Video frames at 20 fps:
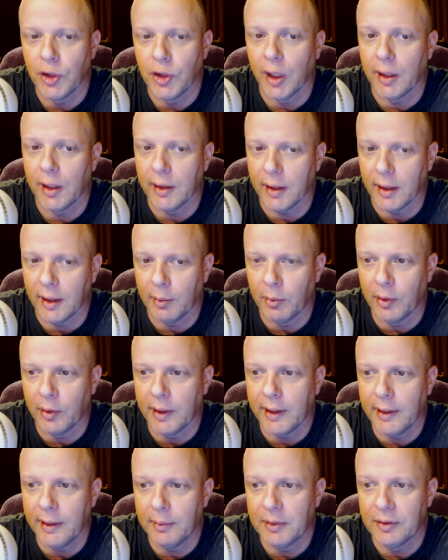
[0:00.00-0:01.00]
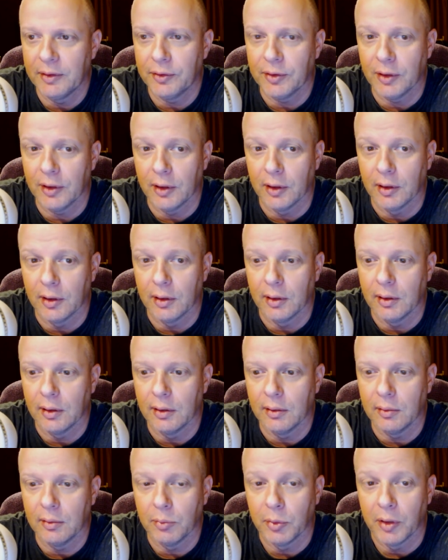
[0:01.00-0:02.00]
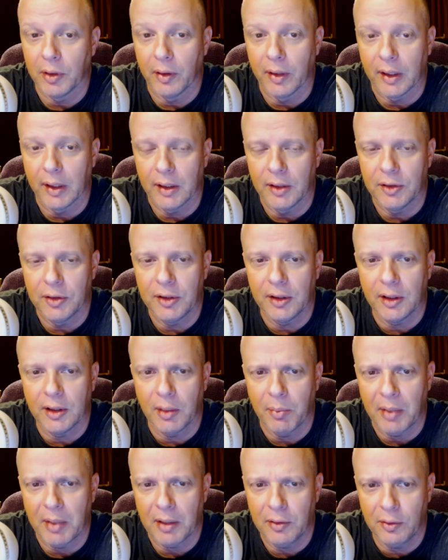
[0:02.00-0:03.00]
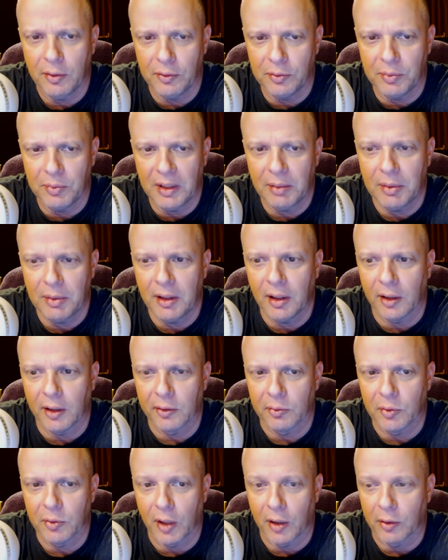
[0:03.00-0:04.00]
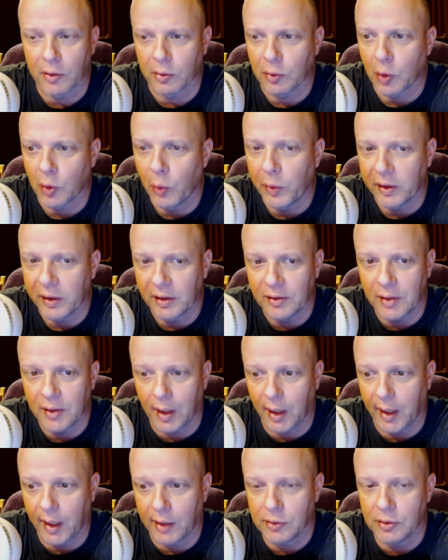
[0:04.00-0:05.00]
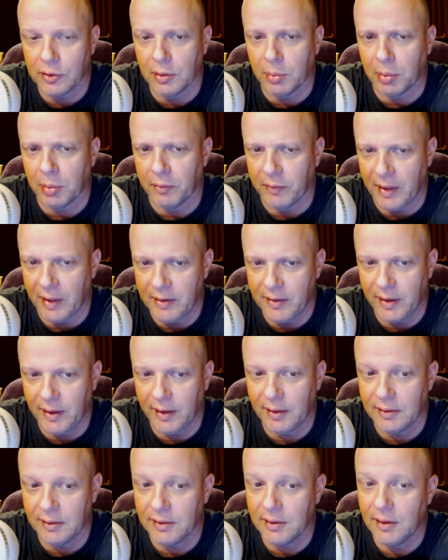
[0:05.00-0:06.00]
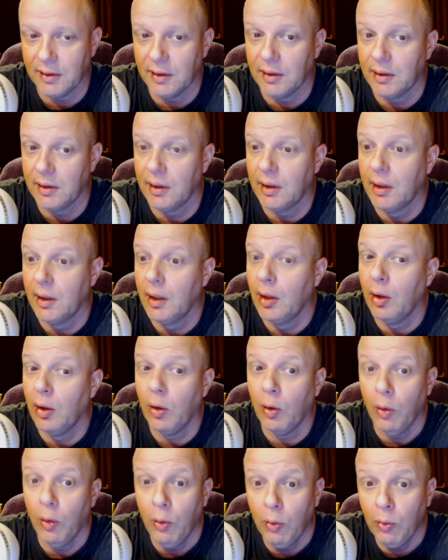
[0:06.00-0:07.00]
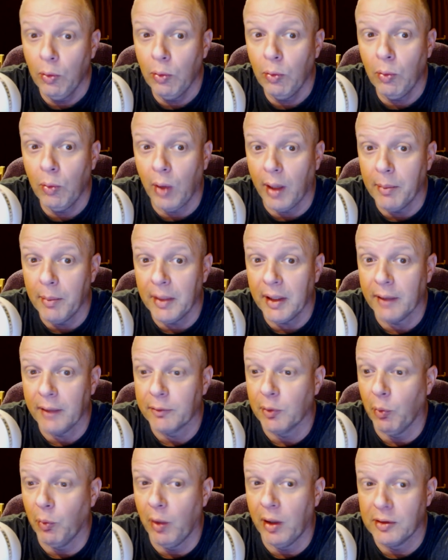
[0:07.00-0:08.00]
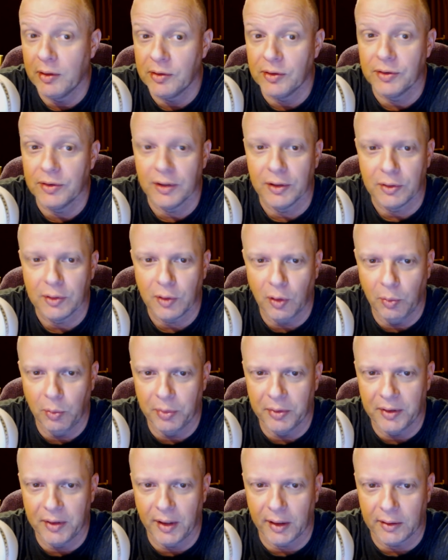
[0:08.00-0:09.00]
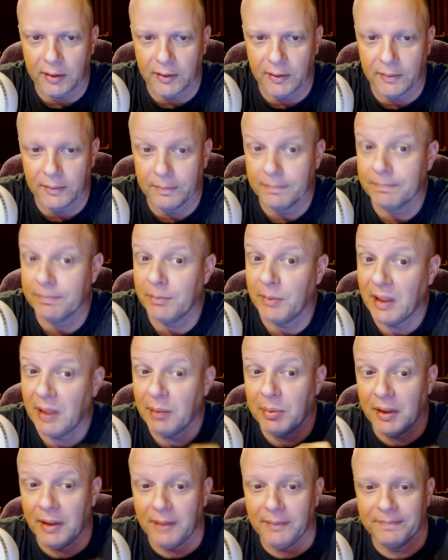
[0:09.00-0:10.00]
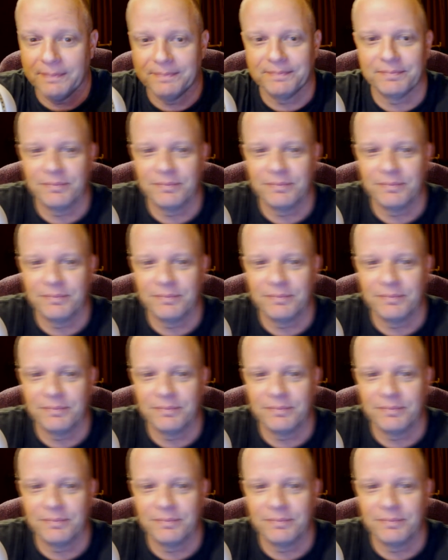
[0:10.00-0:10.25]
John Abraham and what are the Indian commandos maybe are going into action to prevent that? Oh, I may have to watch this as co-protector. Maybe.